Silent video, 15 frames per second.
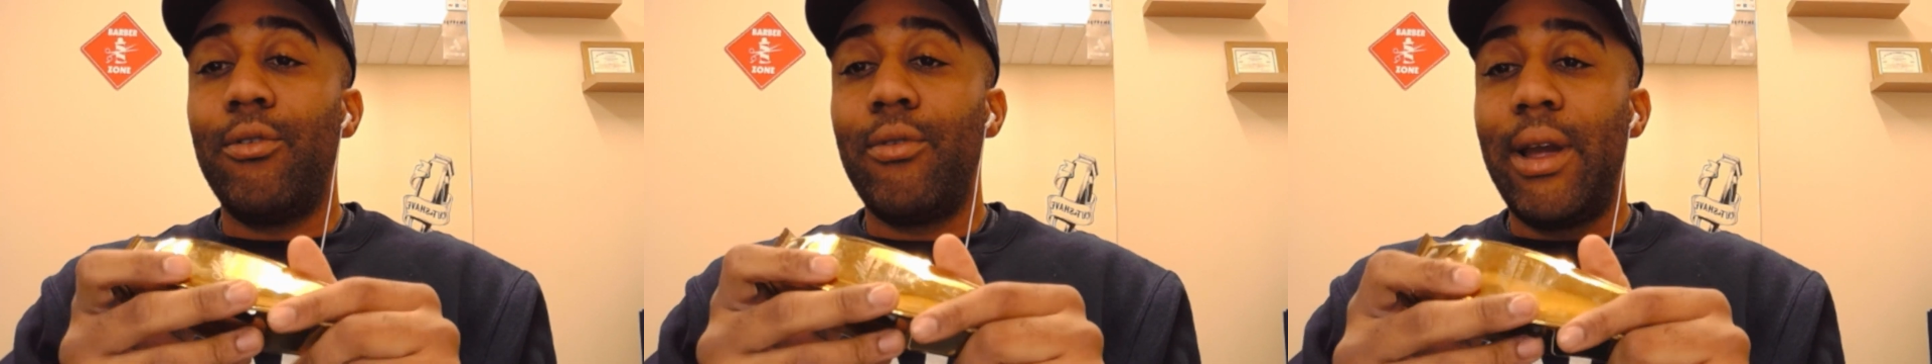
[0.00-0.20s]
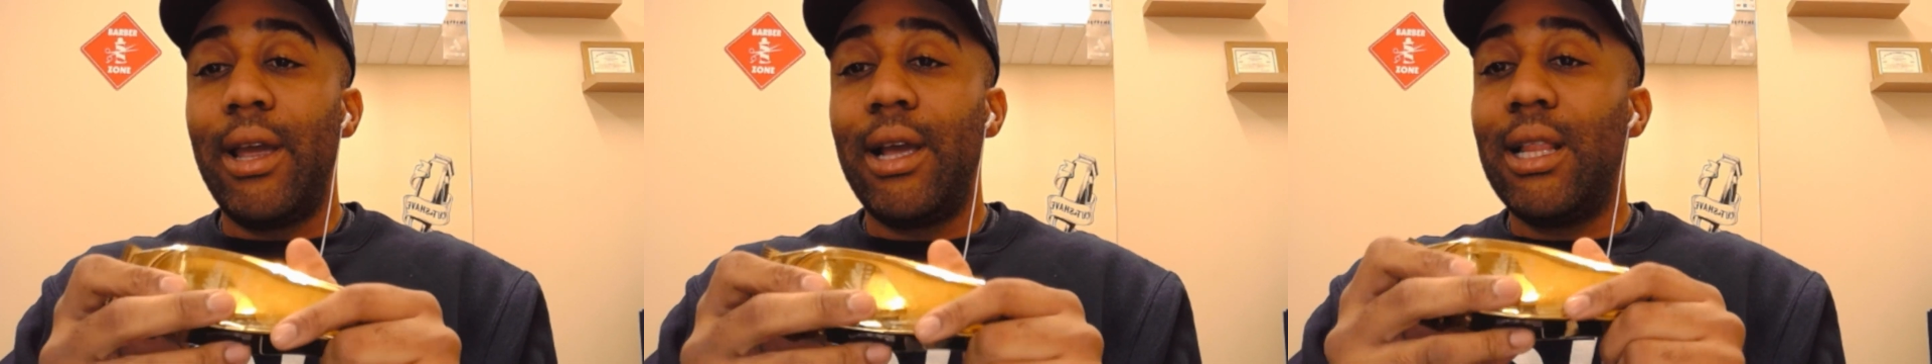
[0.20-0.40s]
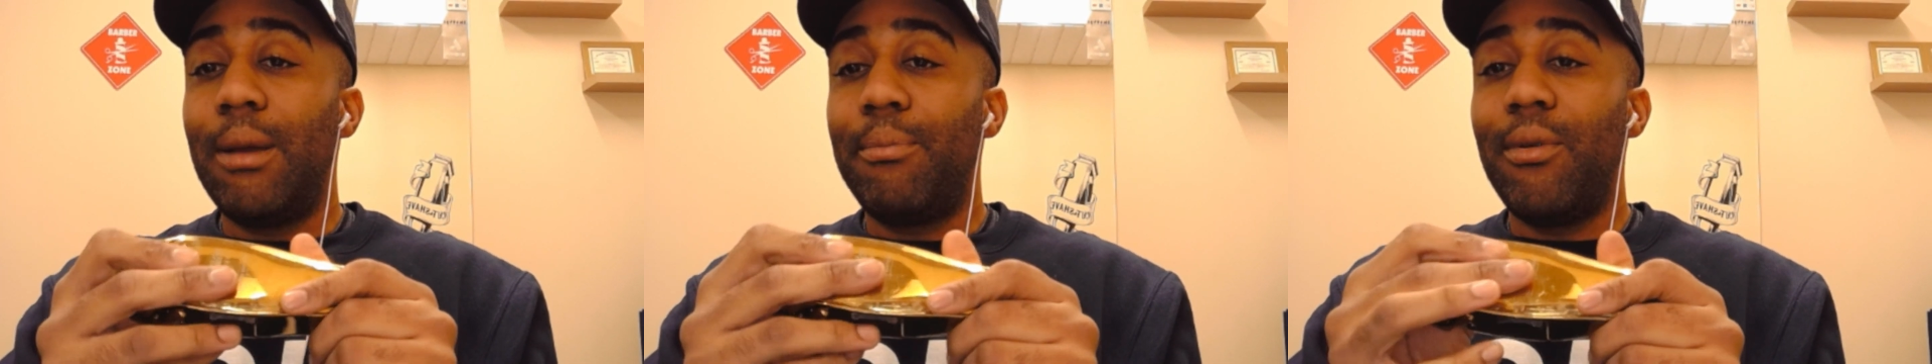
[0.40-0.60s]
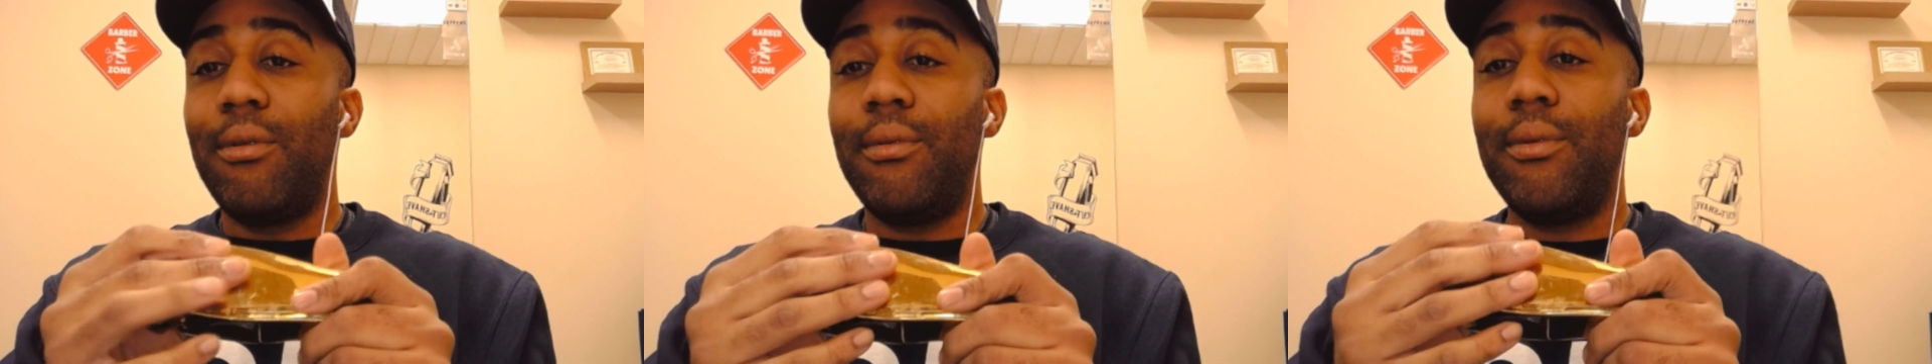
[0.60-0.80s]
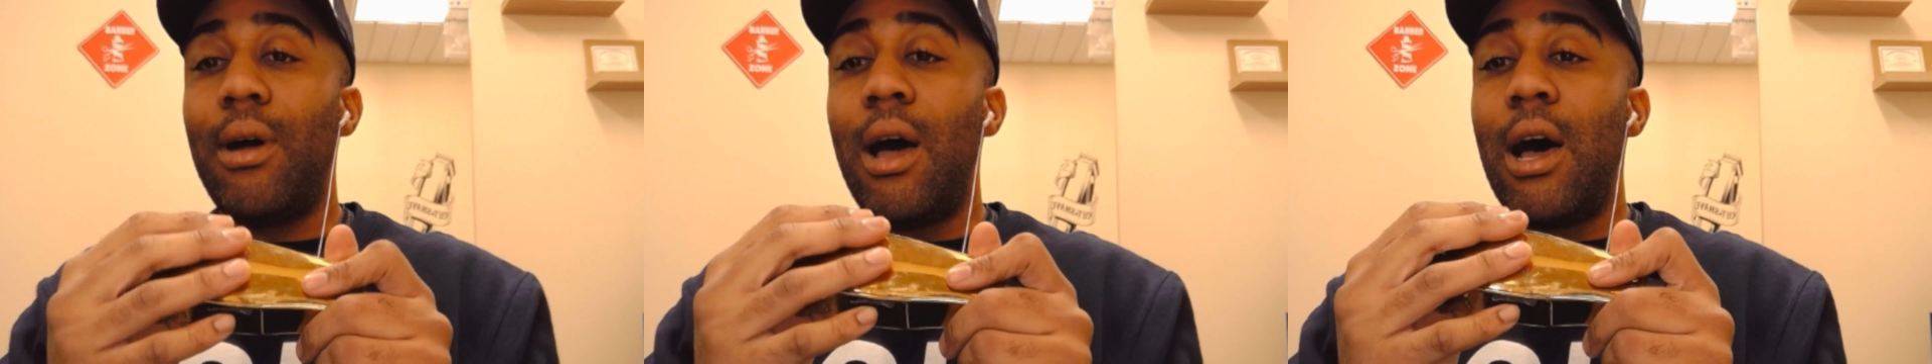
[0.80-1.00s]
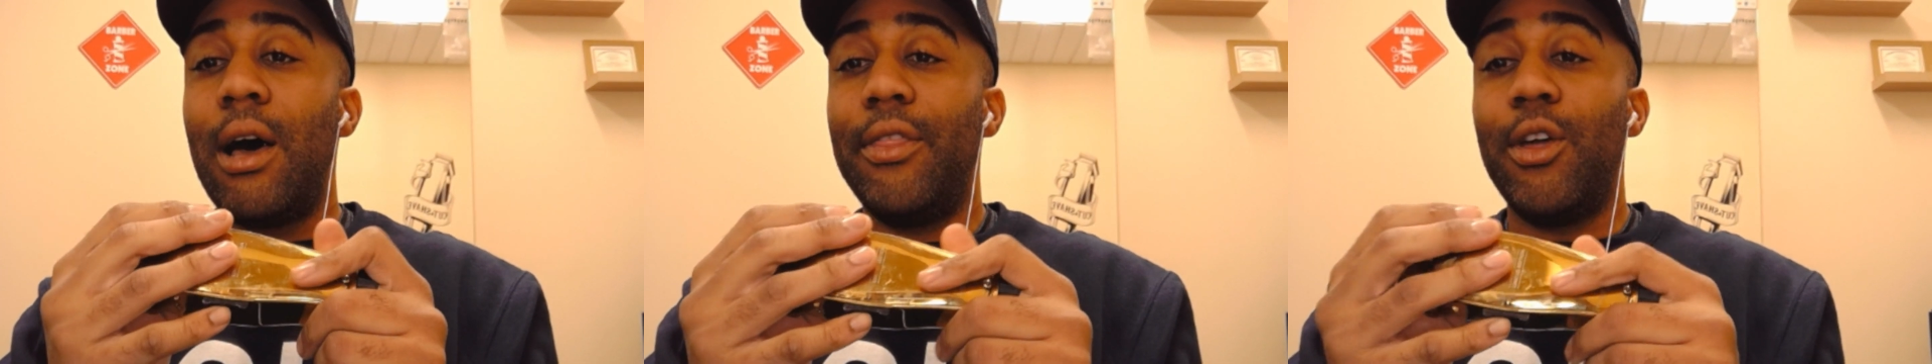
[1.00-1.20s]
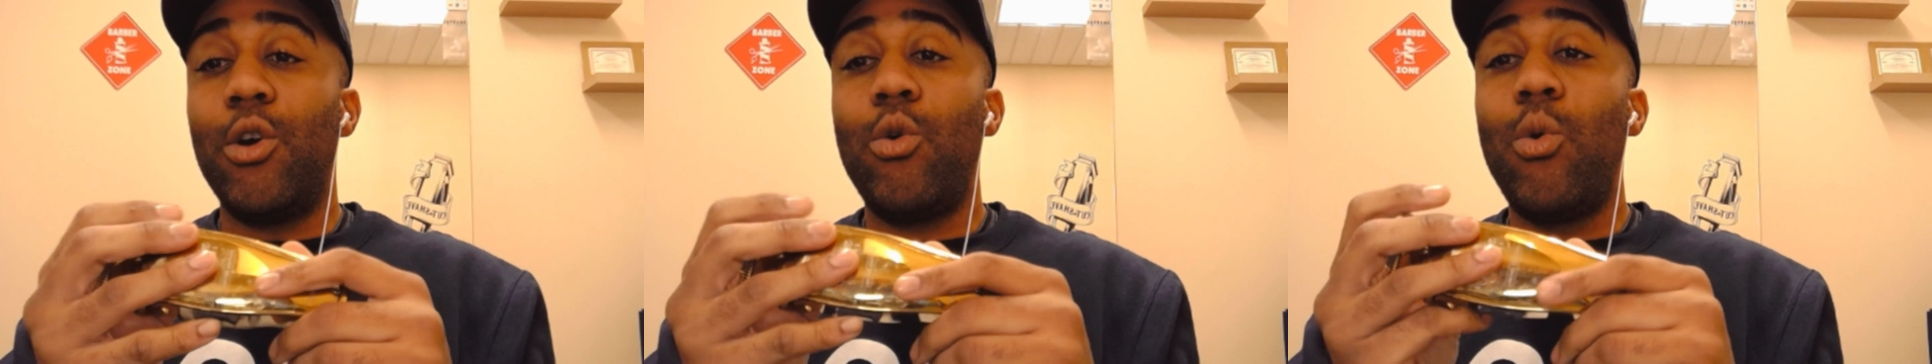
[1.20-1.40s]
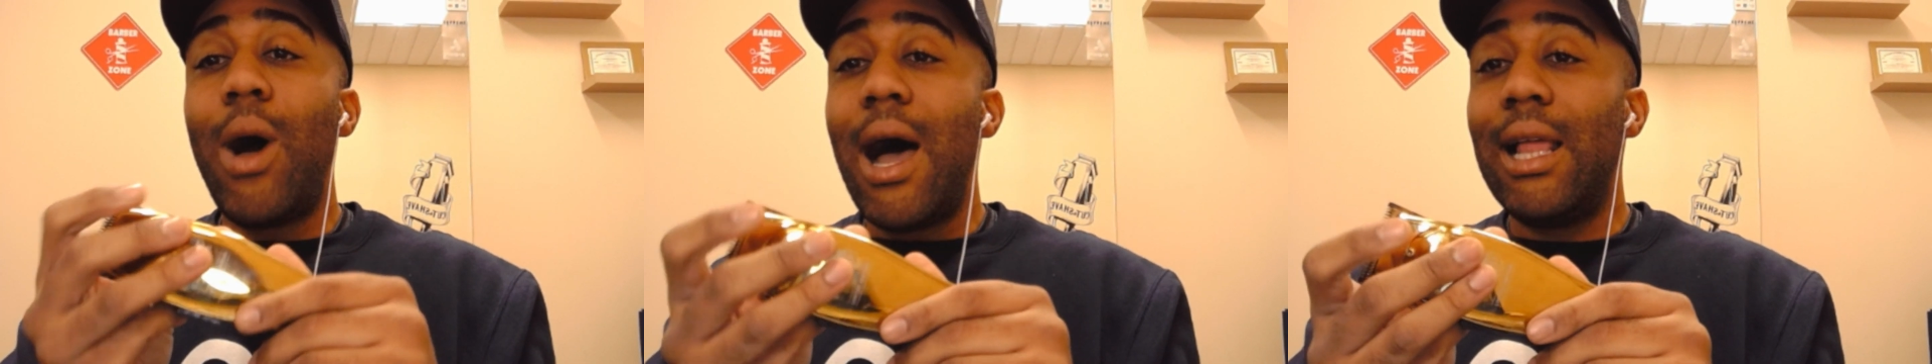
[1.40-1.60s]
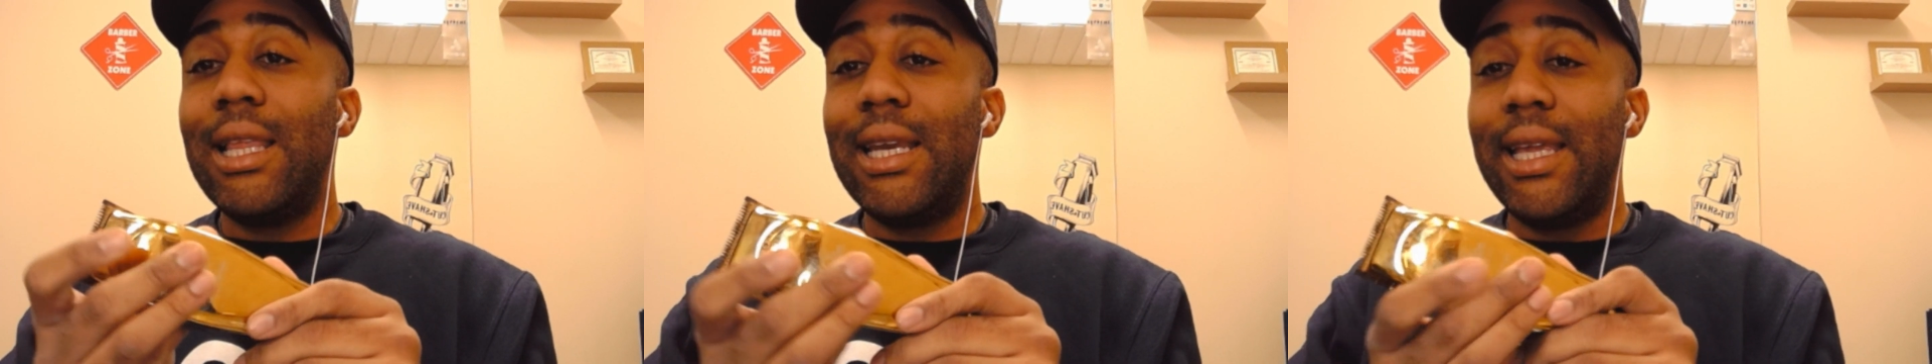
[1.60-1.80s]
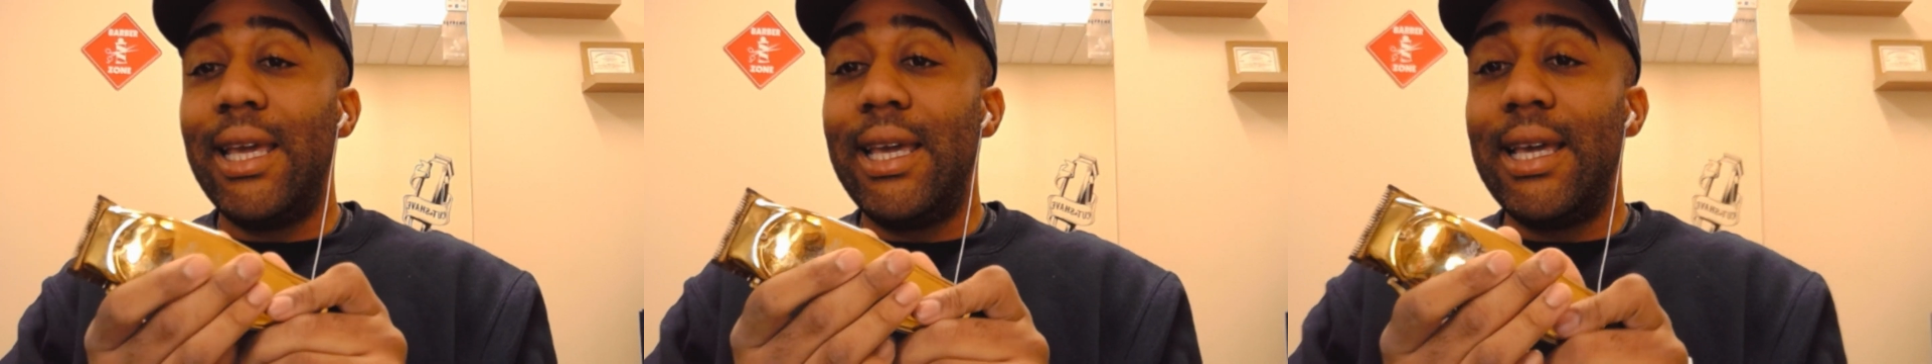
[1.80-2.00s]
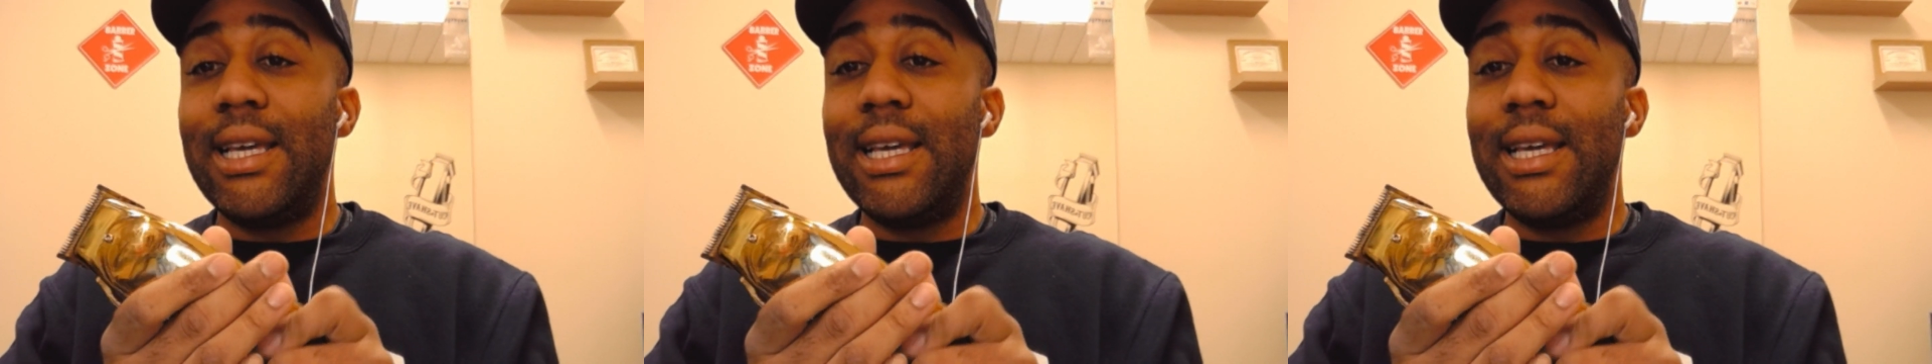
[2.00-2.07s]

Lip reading: The quality